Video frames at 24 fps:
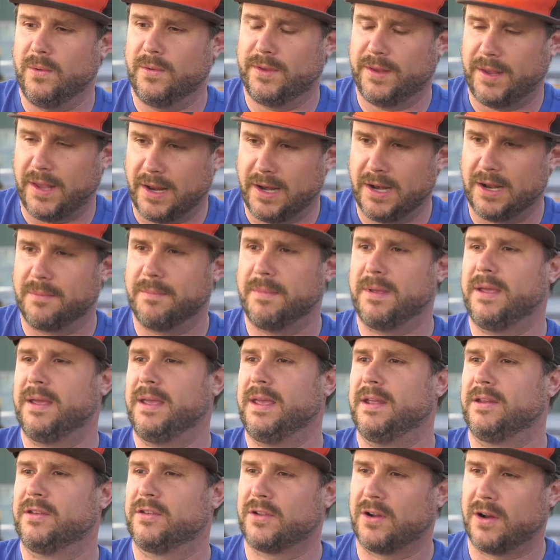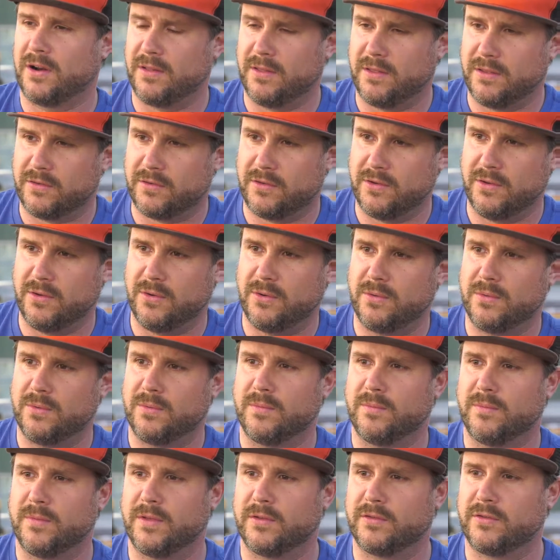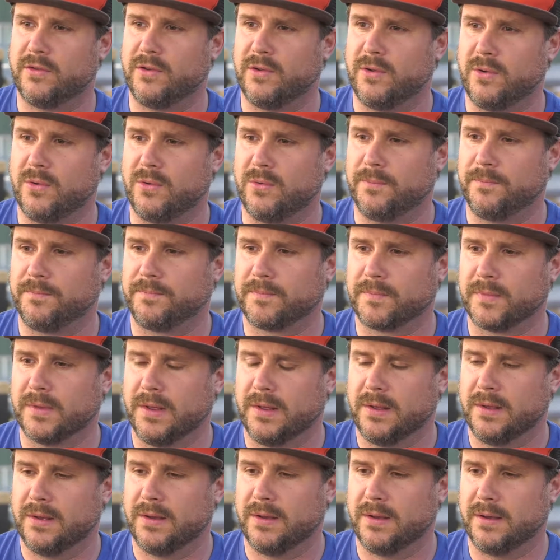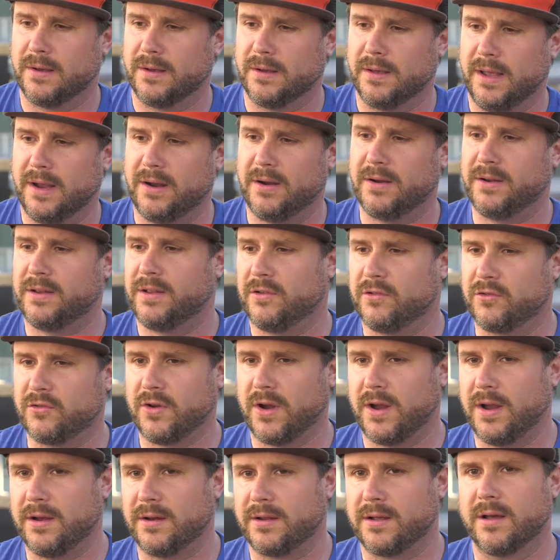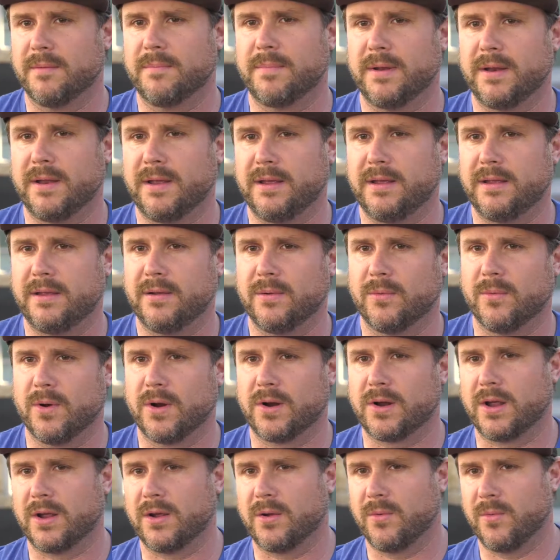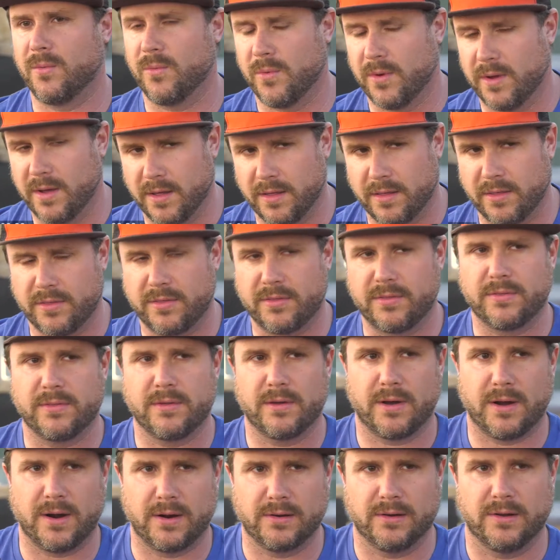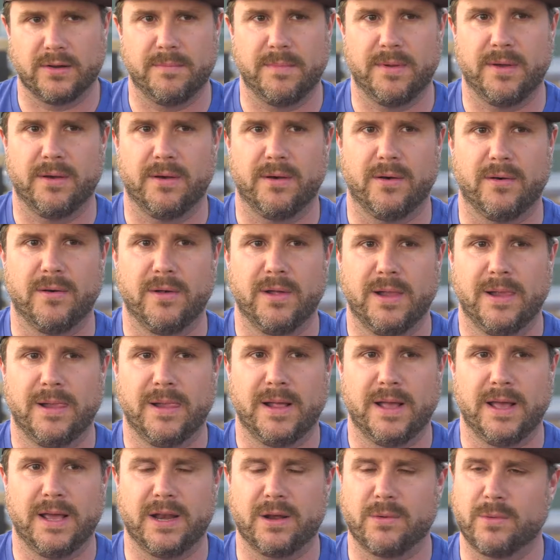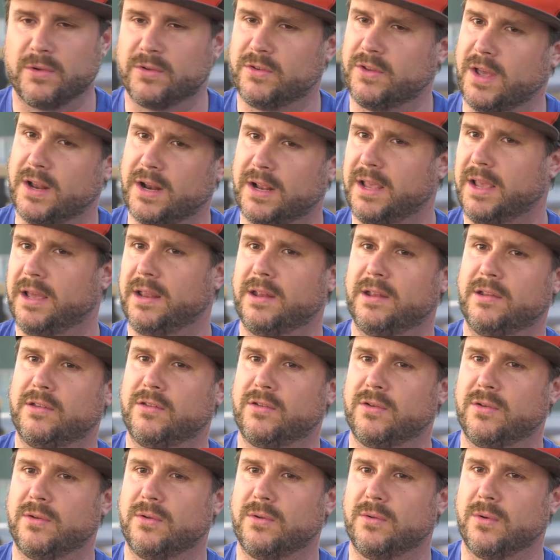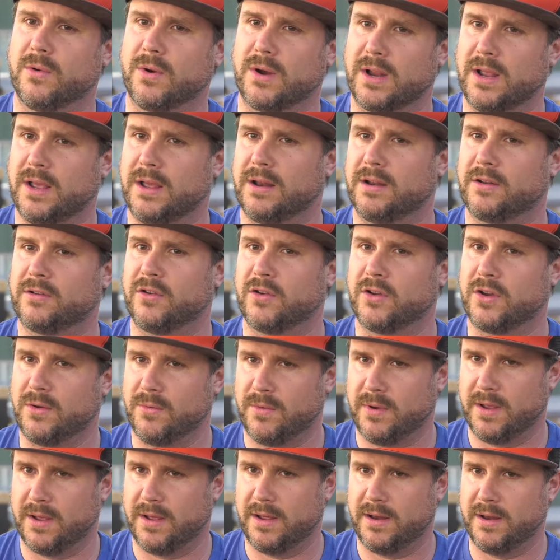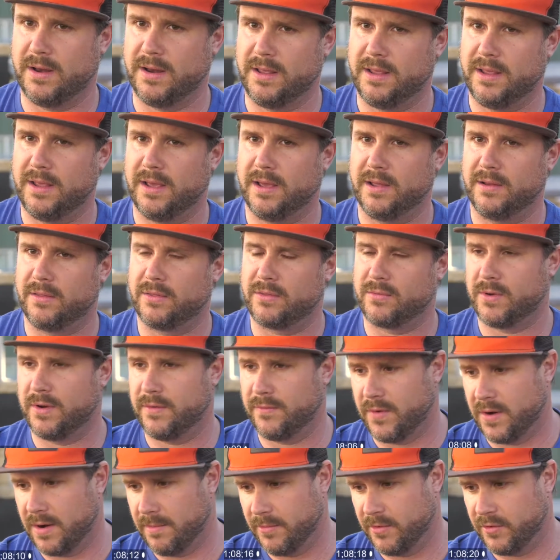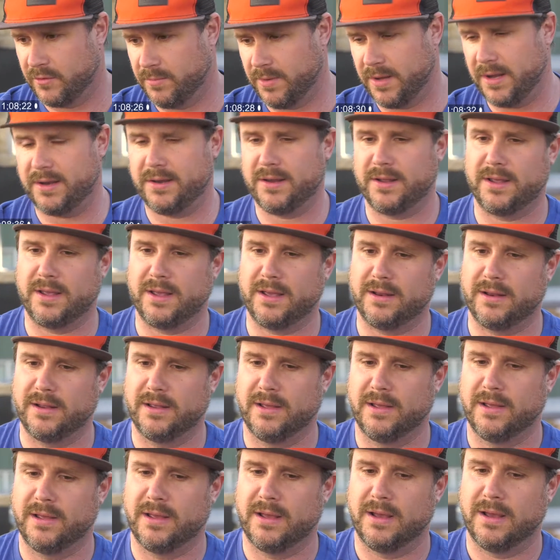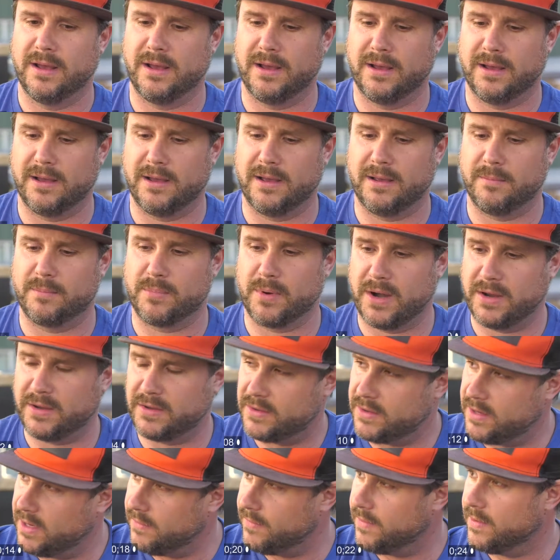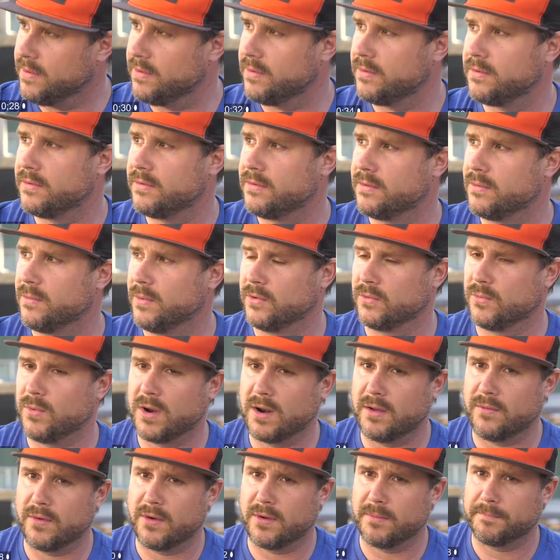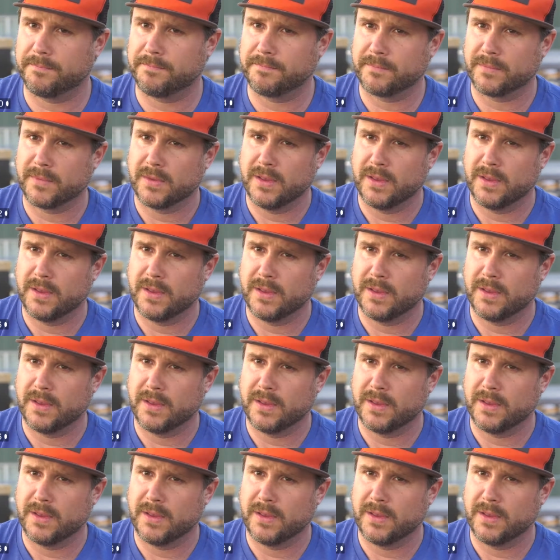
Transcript: telling me he had started this new heritage grain company working with Heartland Mill, and it was dedicated to organic turkey red, and he had 3 farmers planting it. Bryce Stevens was one of them,